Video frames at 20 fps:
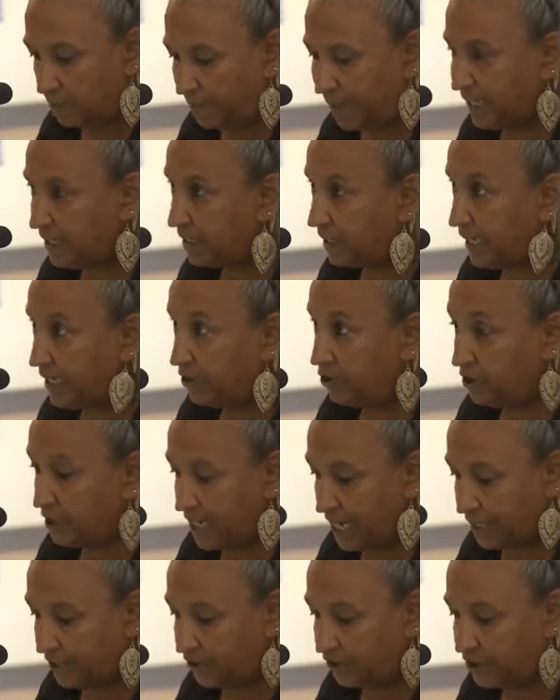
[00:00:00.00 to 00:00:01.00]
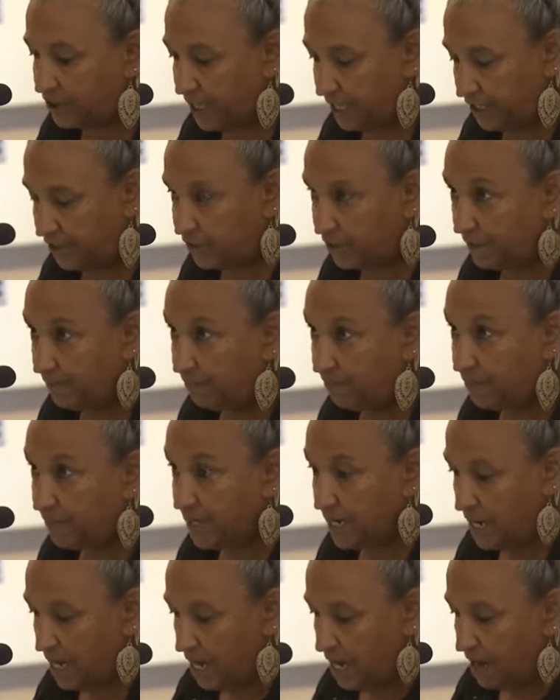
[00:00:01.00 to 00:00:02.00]
as the mainland United States.
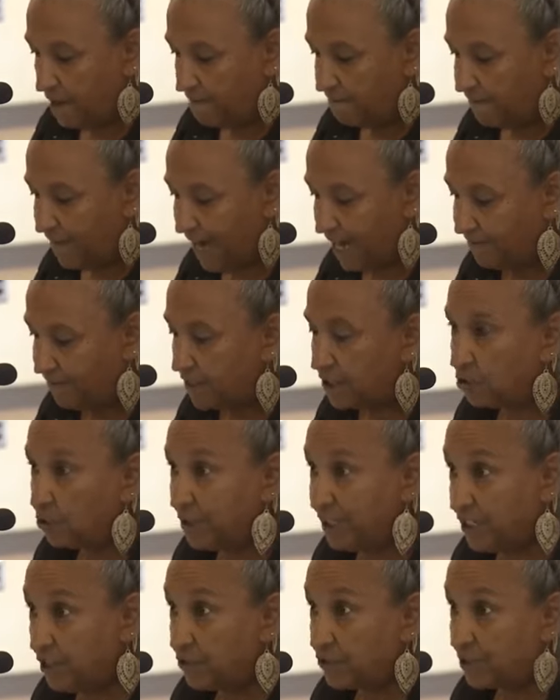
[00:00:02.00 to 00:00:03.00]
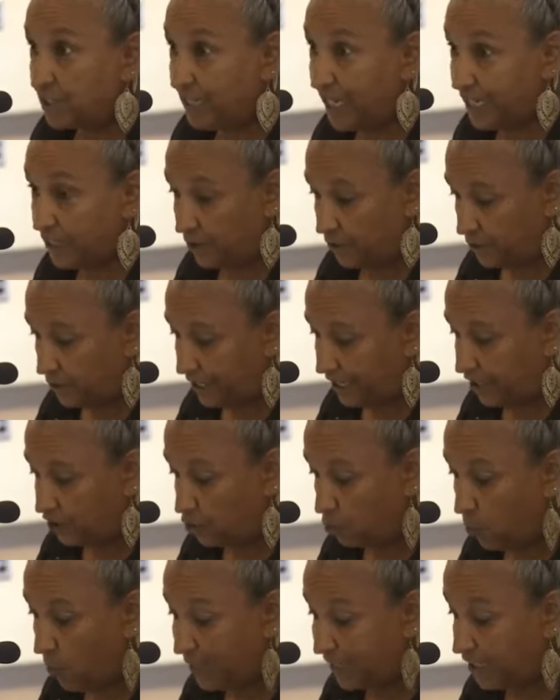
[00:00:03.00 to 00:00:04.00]
500 years later,
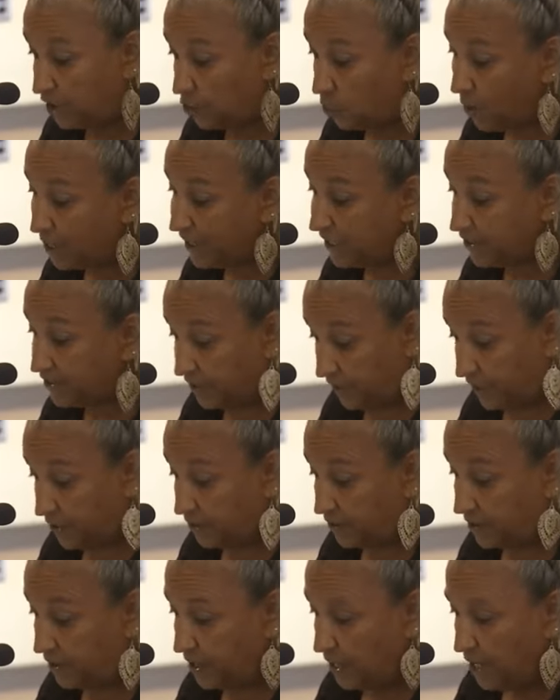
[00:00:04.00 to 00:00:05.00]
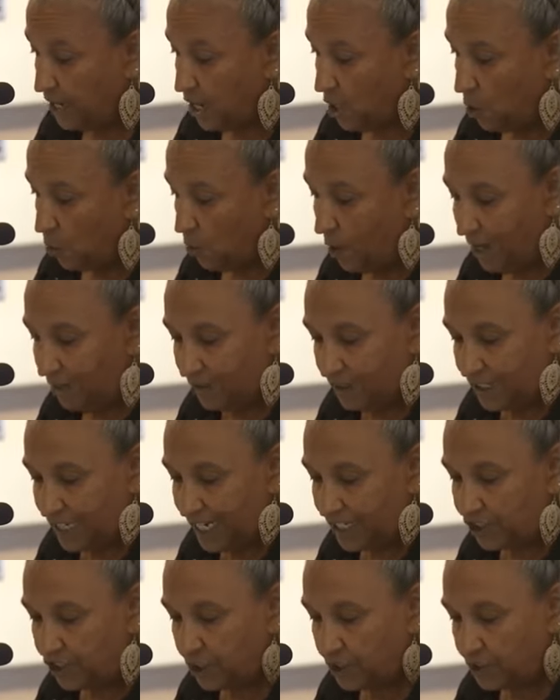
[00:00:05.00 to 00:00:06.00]
in 2026, while the
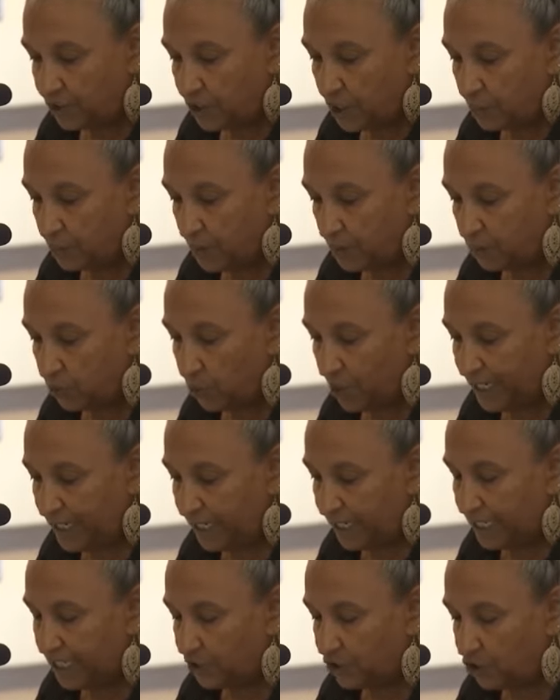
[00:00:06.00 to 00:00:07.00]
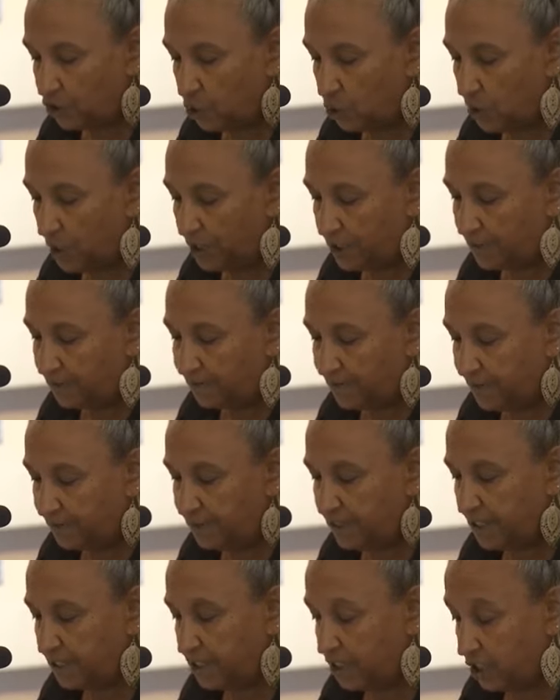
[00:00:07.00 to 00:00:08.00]
nation is commemorating its
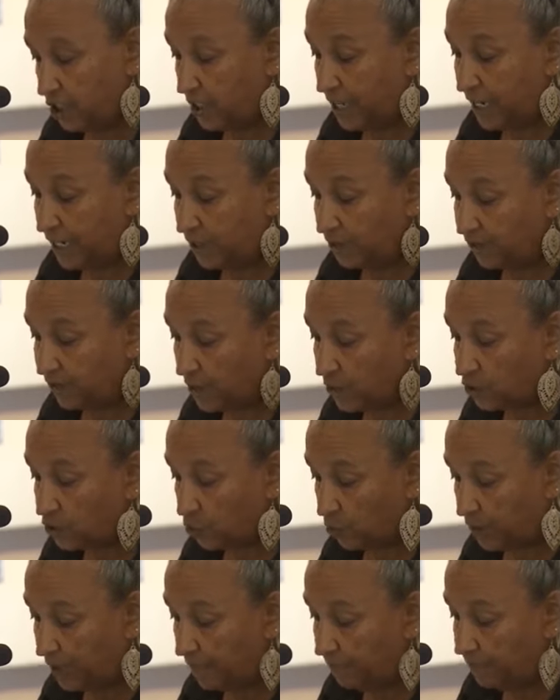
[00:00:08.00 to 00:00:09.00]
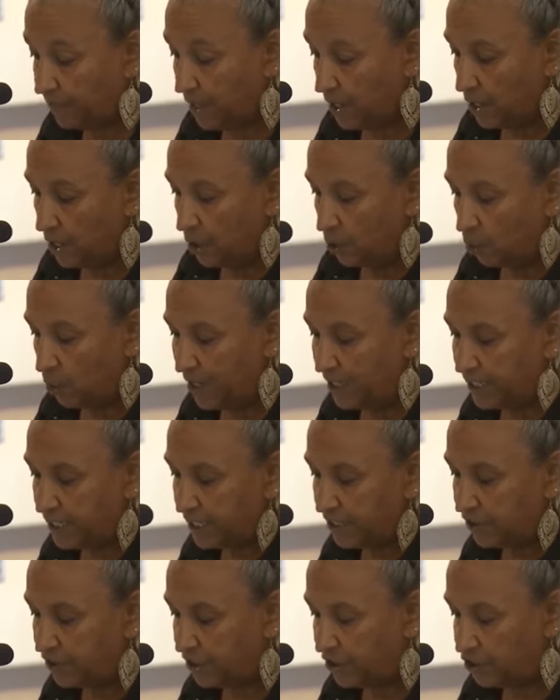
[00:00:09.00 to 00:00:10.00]
250th year anniversary, we,
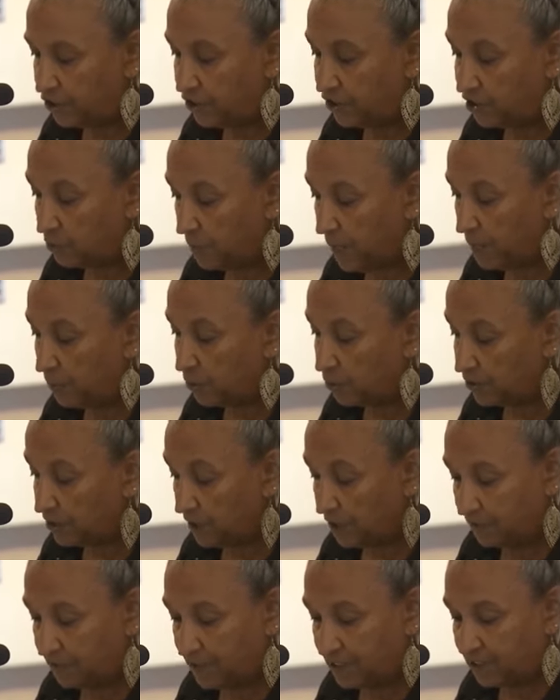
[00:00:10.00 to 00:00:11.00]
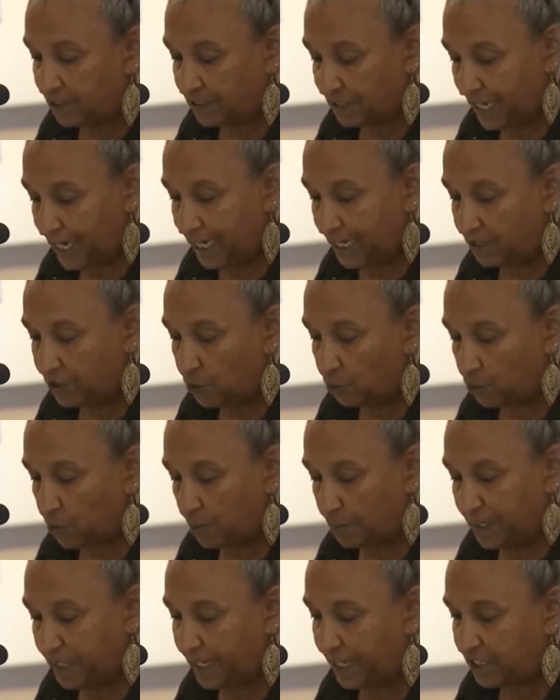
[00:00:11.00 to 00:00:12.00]
the indigenous peoples of this land,
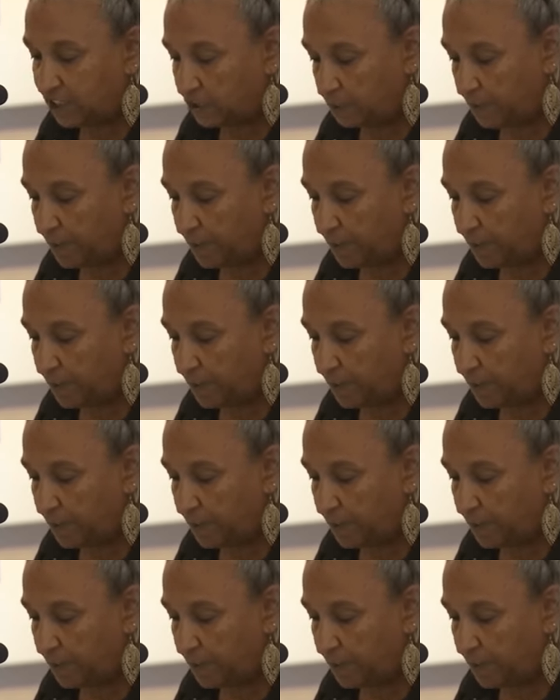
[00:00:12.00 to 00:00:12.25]
will be